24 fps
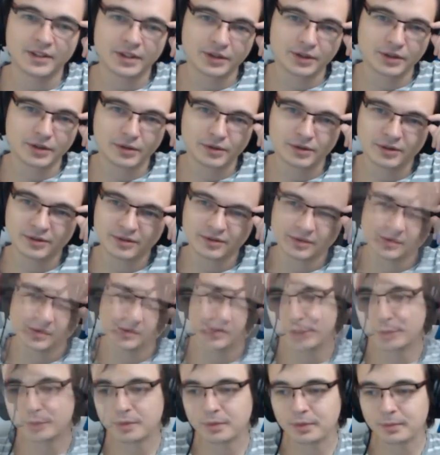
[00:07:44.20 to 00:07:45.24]
at all.
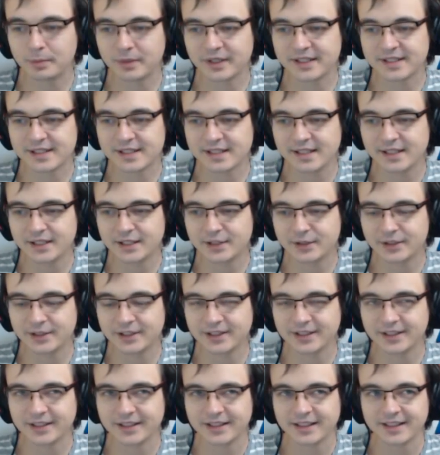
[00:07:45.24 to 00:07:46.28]
Cube plus
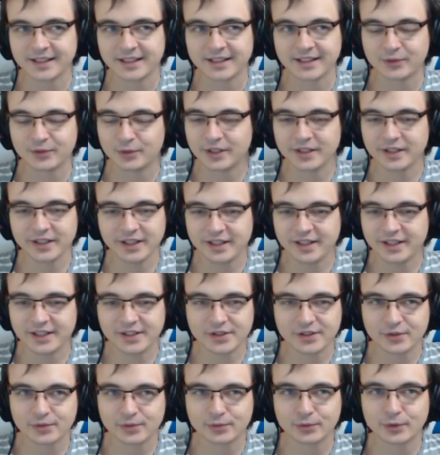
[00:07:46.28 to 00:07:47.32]
Leroy. Well, that
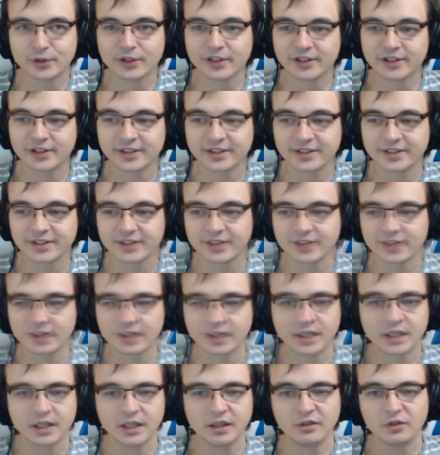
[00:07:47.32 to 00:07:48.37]
doesn't work.
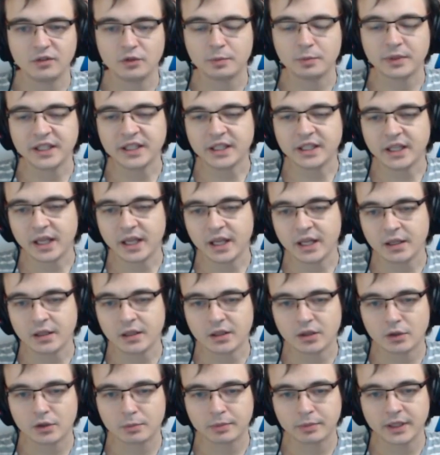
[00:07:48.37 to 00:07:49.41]
Like, if you play an
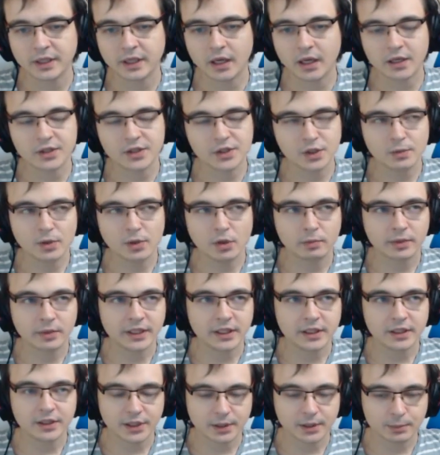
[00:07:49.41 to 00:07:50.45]
egg, I assume you're
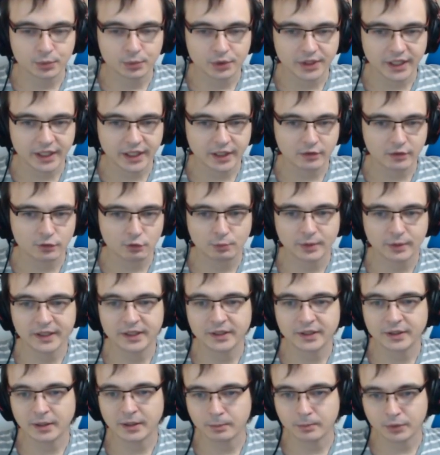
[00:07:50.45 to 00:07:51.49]
playing tempo deck. If you're
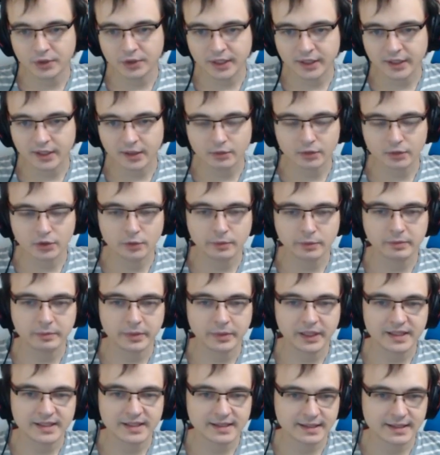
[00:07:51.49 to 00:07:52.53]
playing tempo deck, you want to be
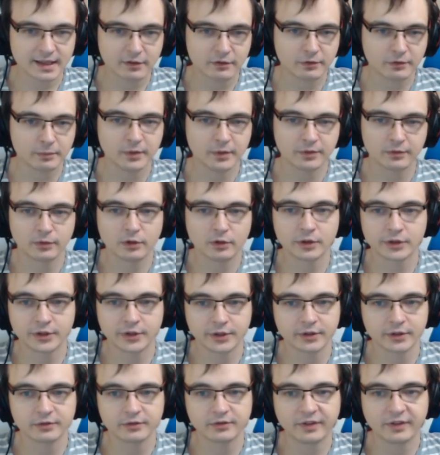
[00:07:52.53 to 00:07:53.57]
playing stuff before
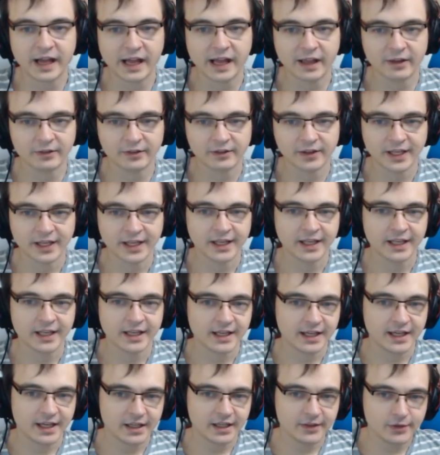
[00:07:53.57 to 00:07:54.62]
turn 5.
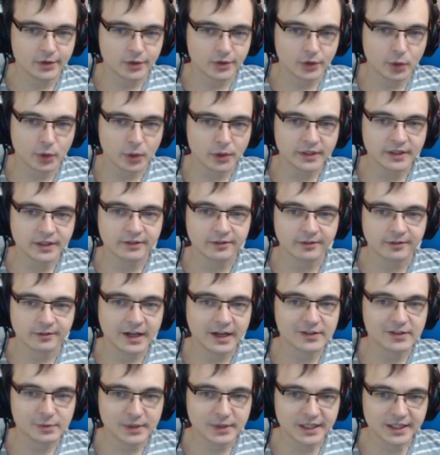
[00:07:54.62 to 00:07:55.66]
And if you're holding a
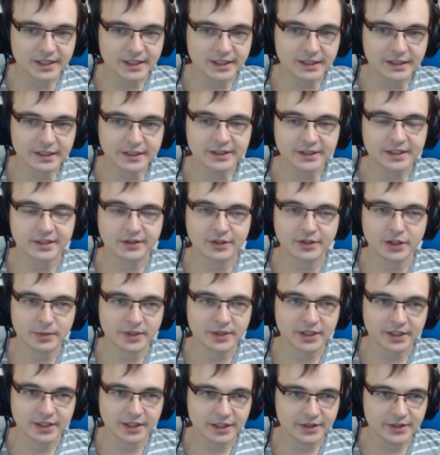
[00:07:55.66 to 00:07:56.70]
5 mana card, a 3
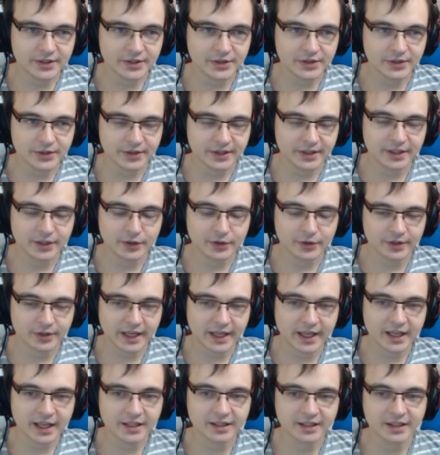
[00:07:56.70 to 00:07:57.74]
mana card in your
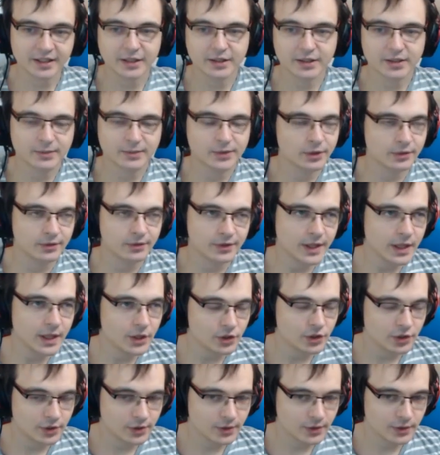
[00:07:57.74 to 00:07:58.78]
hand, and then some sort of
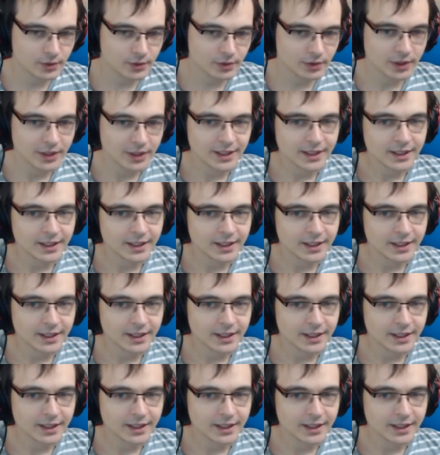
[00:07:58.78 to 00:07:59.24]
synergy 2